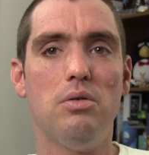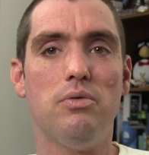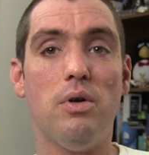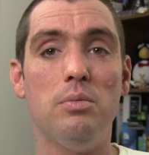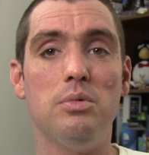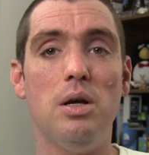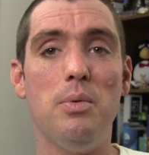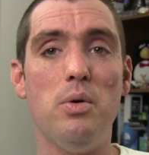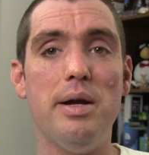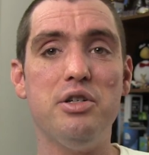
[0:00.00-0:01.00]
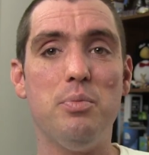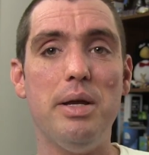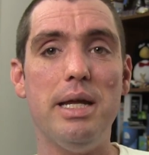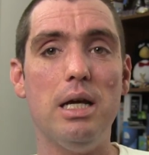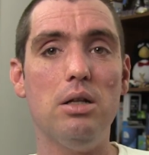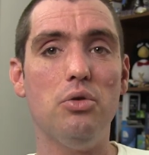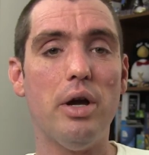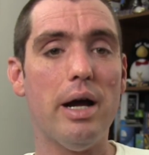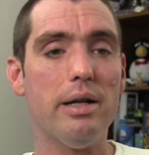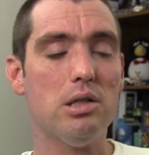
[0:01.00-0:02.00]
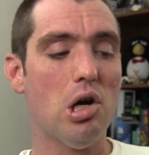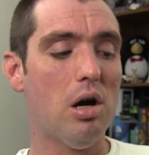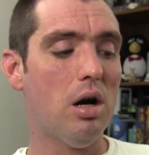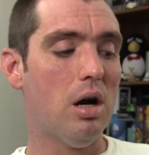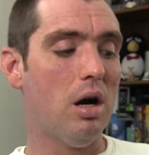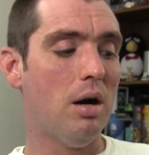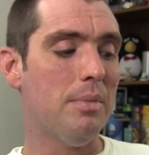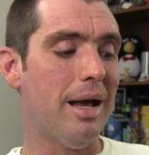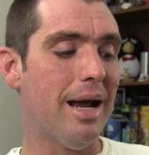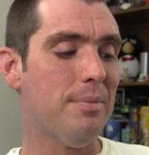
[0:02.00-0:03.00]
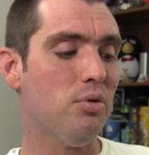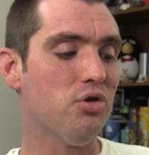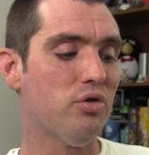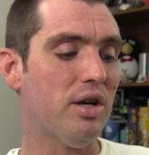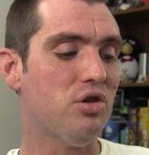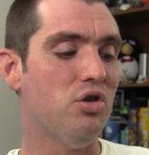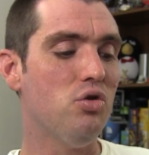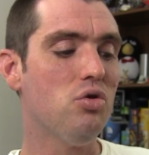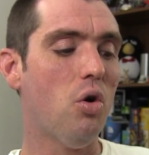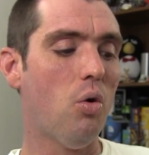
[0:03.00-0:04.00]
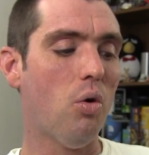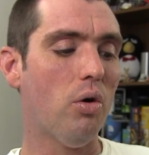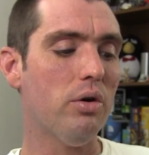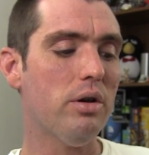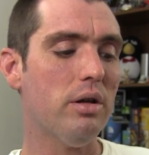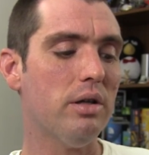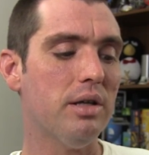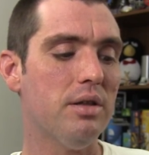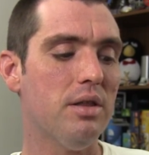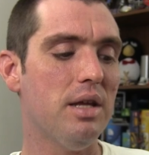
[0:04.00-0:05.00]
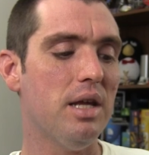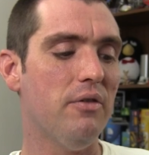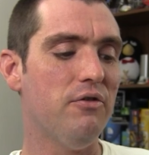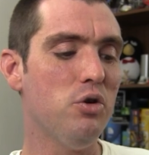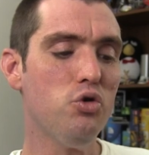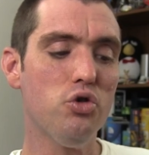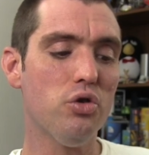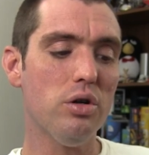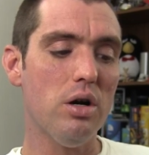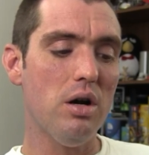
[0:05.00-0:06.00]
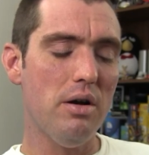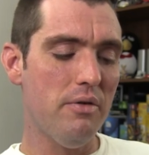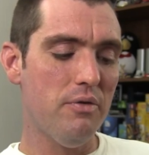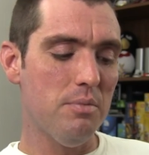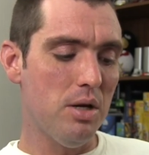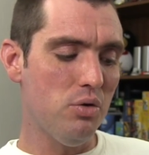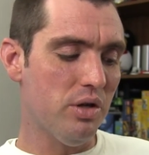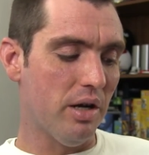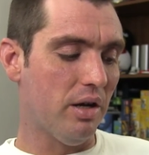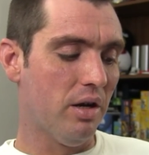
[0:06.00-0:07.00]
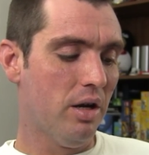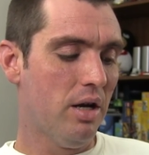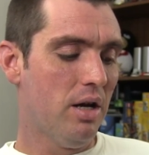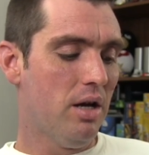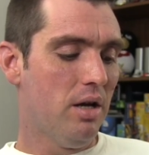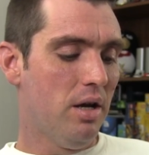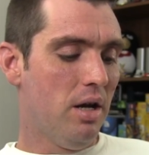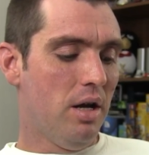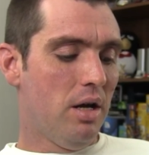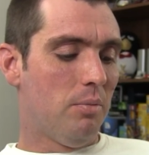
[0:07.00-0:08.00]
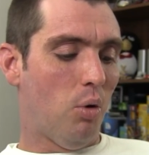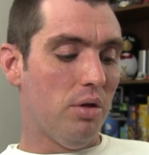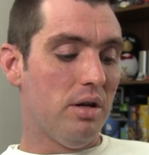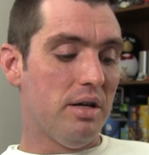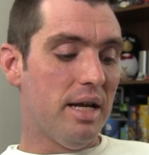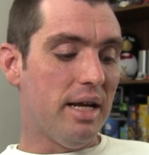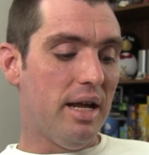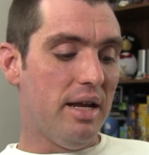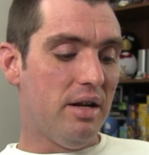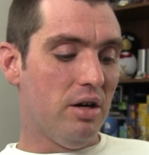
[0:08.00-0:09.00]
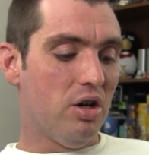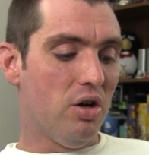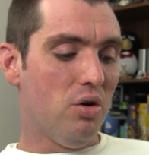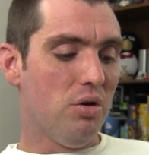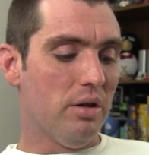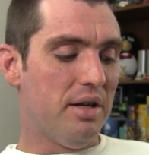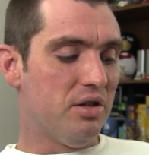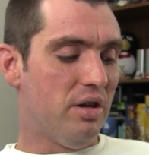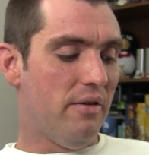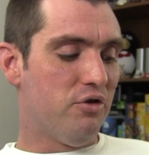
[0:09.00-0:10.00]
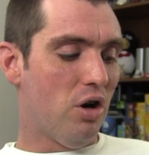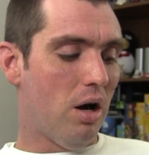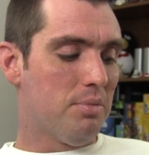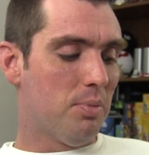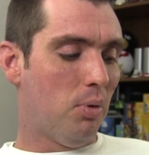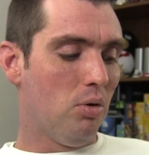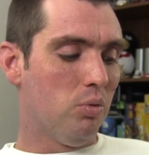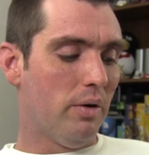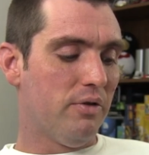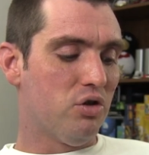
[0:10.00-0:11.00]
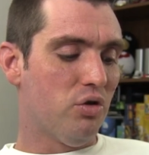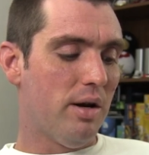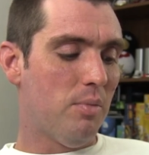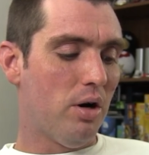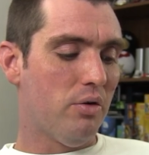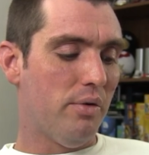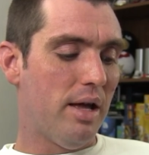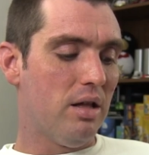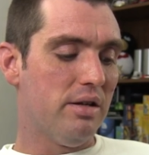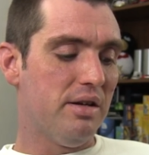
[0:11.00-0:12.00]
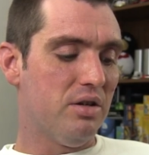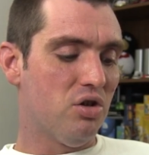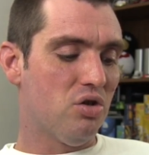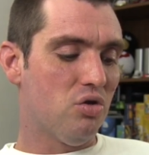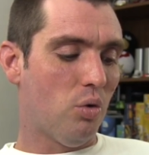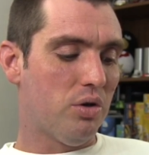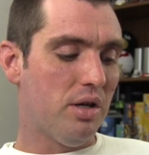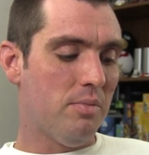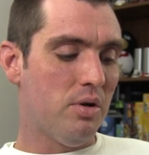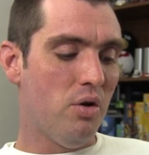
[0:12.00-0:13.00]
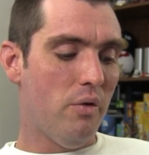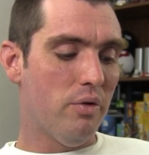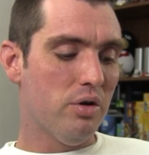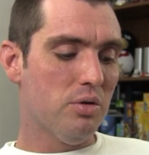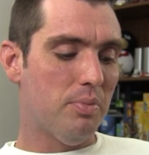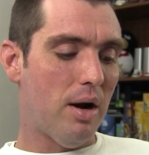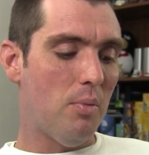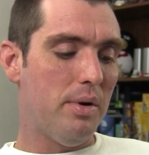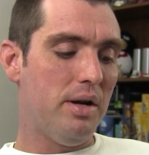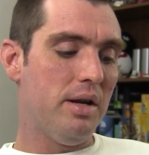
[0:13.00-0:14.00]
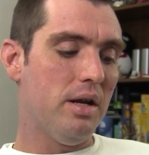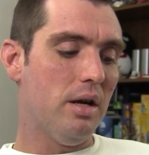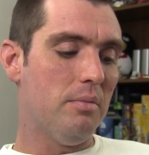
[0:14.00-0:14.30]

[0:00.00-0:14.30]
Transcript: from WHBL.com Apple strikes a new chord in the future of music. More than a decade ago, the late Steve Jobs pulled one of his trademark reality distorting maneuvers, browbeating